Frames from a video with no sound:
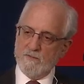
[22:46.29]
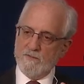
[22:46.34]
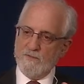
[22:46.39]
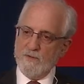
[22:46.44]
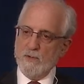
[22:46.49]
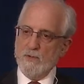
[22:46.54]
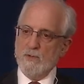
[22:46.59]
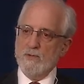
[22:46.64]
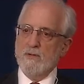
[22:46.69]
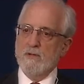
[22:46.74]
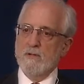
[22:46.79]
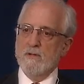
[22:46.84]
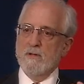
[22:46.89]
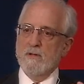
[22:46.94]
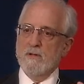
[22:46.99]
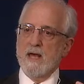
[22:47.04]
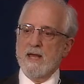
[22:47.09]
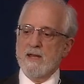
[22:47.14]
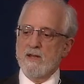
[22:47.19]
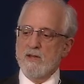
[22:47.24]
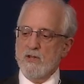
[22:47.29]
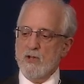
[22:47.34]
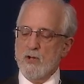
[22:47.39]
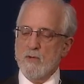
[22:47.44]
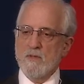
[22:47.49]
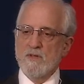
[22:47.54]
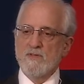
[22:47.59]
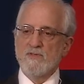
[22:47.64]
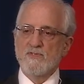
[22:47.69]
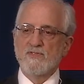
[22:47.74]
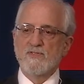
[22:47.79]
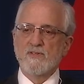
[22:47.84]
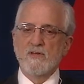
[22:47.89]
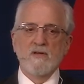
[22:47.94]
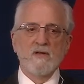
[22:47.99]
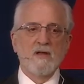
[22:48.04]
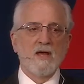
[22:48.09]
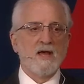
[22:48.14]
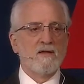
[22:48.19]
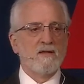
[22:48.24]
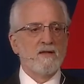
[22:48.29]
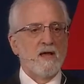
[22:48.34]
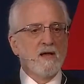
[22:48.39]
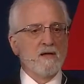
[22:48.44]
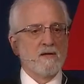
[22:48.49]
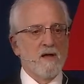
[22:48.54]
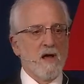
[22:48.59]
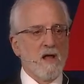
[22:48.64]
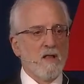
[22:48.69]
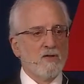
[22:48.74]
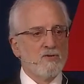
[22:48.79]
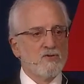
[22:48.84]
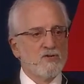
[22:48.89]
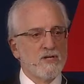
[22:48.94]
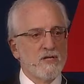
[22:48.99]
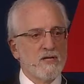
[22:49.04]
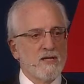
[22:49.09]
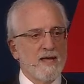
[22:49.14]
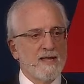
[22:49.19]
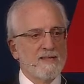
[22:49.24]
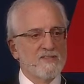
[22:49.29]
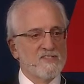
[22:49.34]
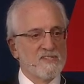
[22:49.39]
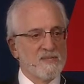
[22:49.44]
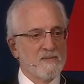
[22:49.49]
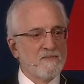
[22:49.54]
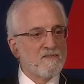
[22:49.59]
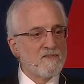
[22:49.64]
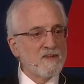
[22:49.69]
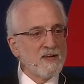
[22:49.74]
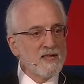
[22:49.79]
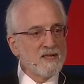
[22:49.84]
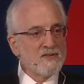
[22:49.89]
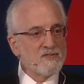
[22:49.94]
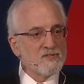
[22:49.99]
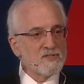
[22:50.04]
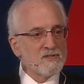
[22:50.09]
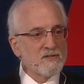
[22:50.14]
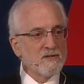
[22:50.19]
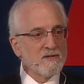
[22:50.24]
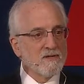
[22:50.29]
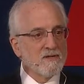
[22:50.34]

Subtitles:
food and humans and technology and symphonies,